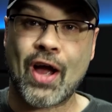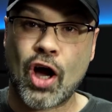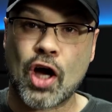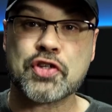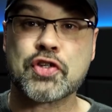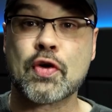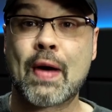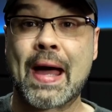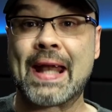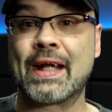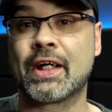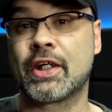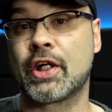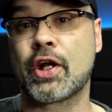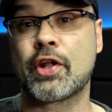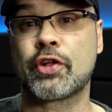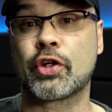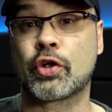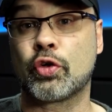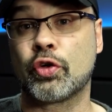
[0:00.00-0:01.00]
They also added
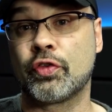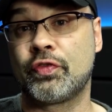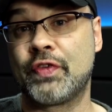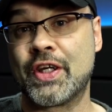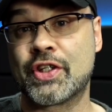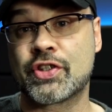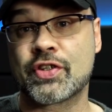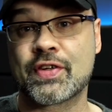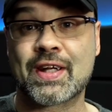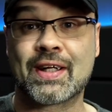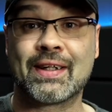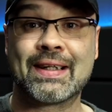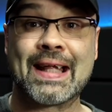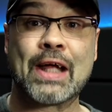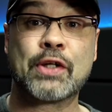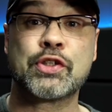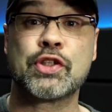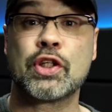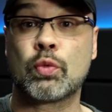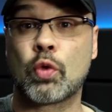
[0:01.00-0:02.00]
another cool feature that
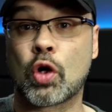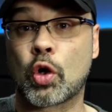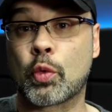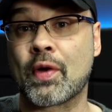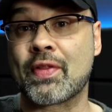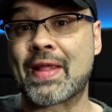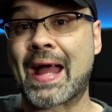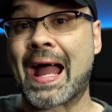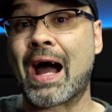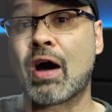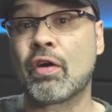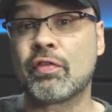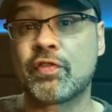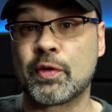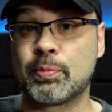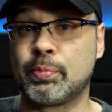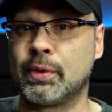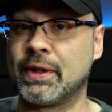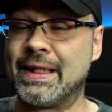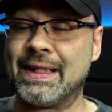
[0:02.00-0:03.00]
allows you to work with
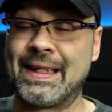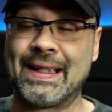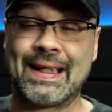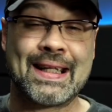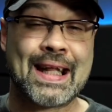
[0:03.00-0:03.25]
alpha blending,